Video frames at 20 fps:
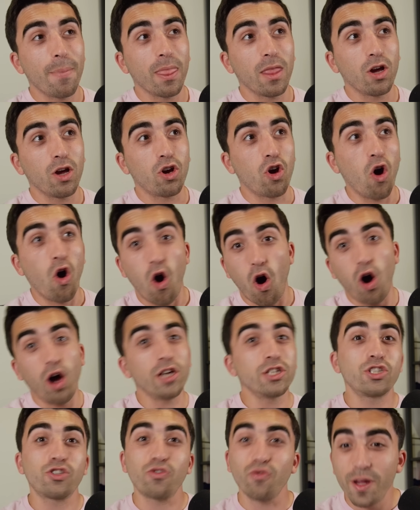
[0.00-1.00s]

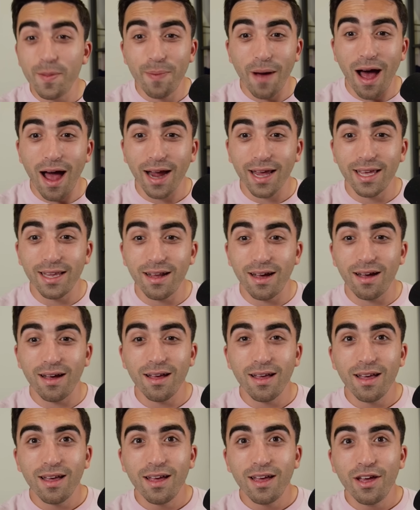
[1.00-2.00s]
caused Rybakina
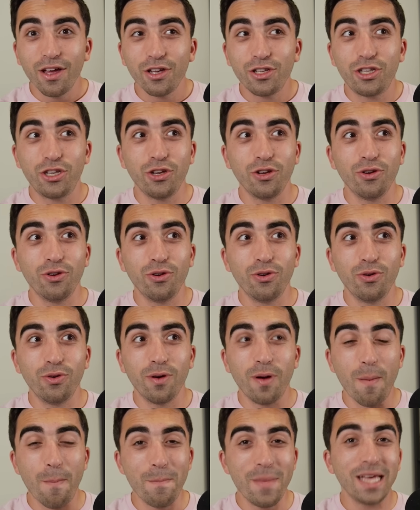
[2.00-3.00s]
to
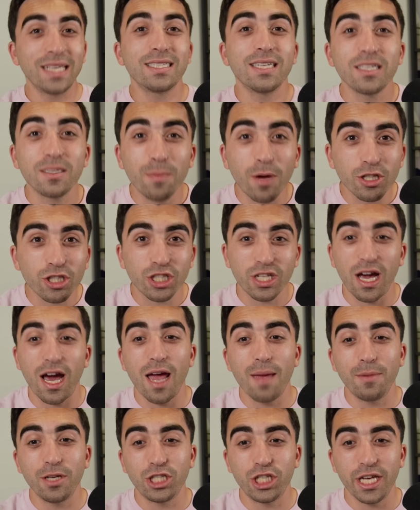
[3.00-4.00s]
miss as much
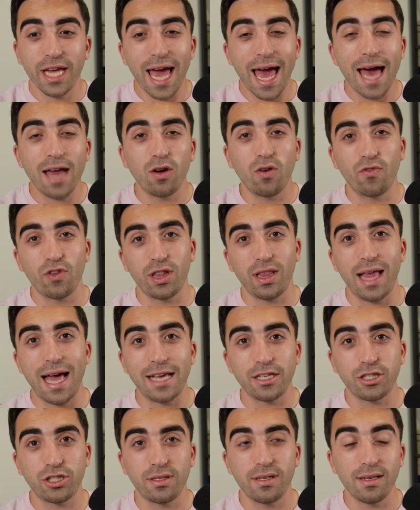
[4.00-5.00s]
time as she had over the
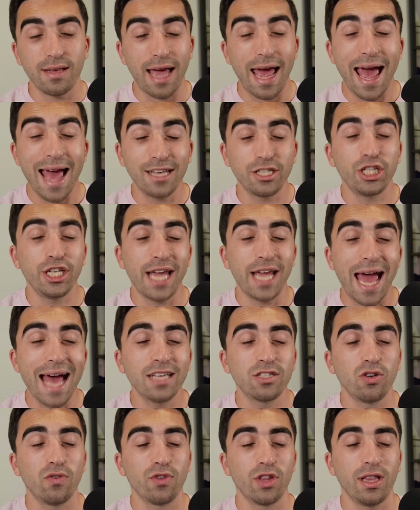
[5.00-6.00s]
last as she
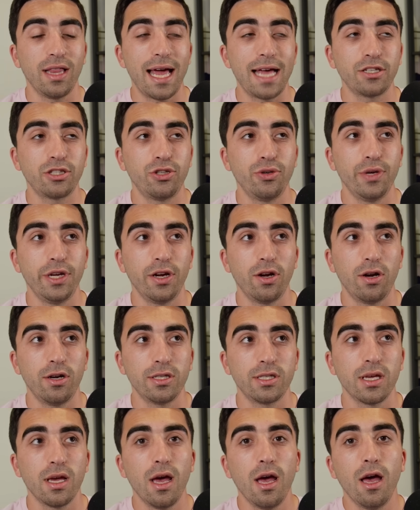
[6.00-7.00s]
has over the last 2
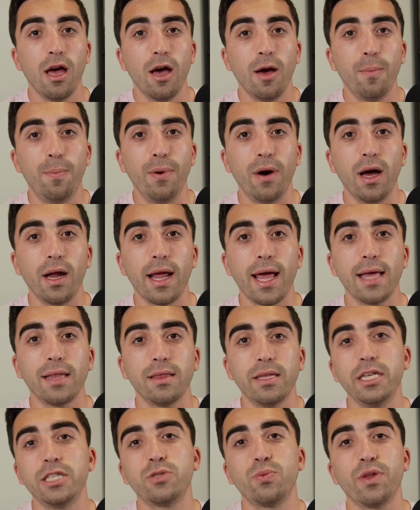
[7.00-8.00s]
years, but at
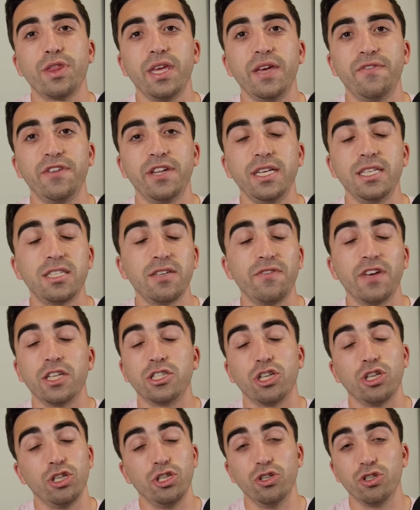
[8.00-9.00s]
least with Ivanisevic,
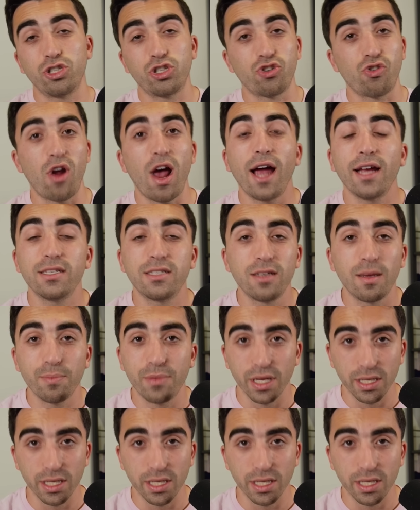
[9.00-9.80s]
you try something